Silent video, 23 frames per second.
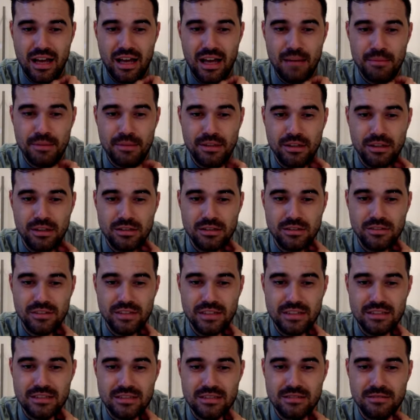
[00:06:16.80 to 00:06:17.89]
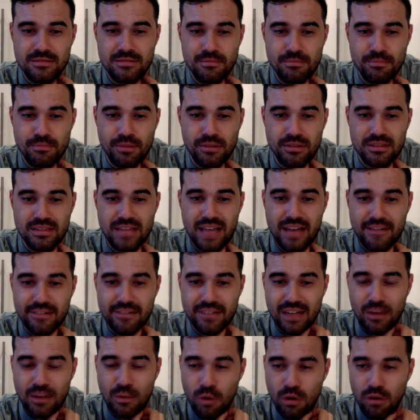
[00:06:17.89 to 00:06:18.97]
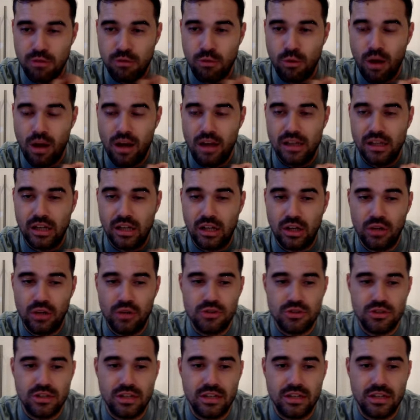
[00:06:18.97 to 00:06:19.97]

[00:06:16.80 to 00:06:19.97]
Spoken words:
because of this, but definitely a worthwhile inclusion